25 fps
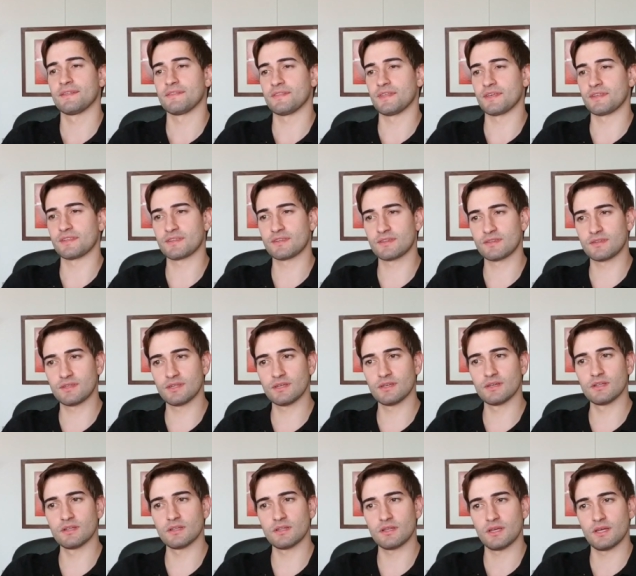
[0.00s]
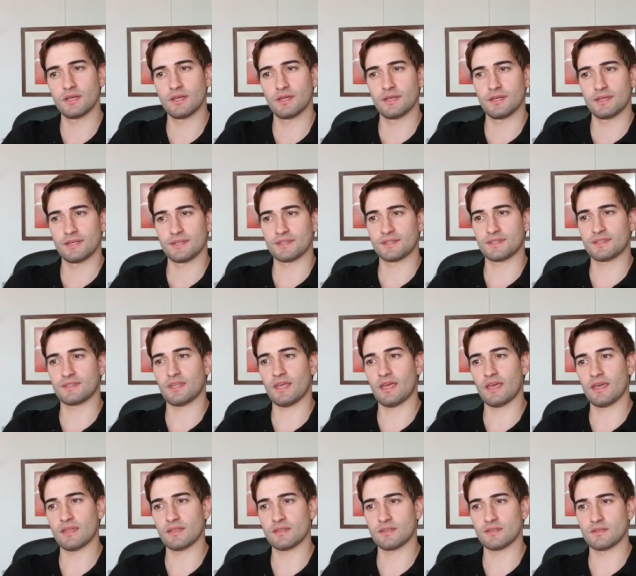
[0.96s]
they still
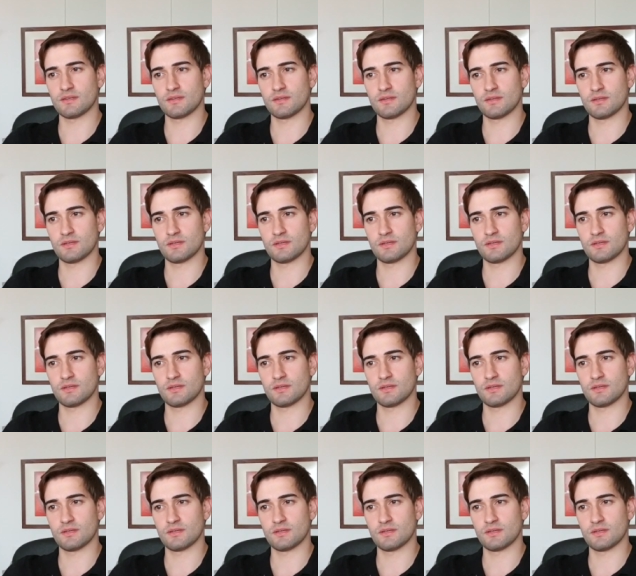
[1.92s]
send